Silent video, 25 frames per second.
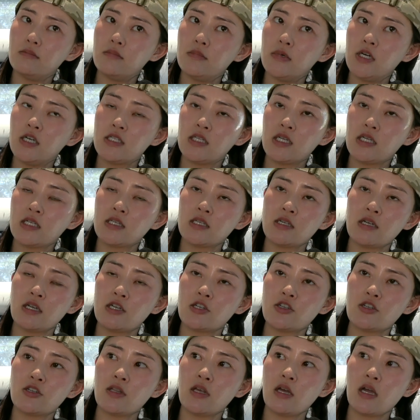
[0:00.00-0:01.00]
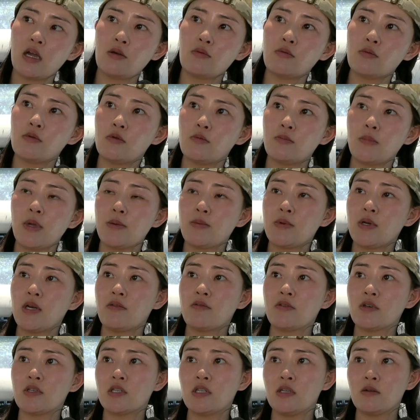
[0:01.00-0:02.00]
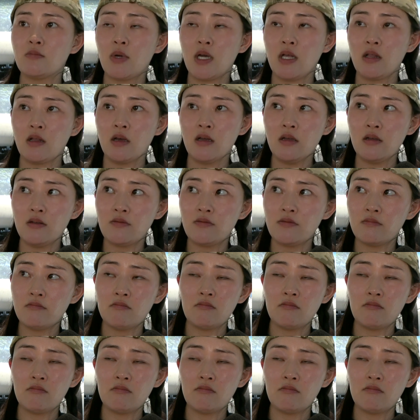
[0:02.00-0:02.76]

a destination that I will maybe never see in my life?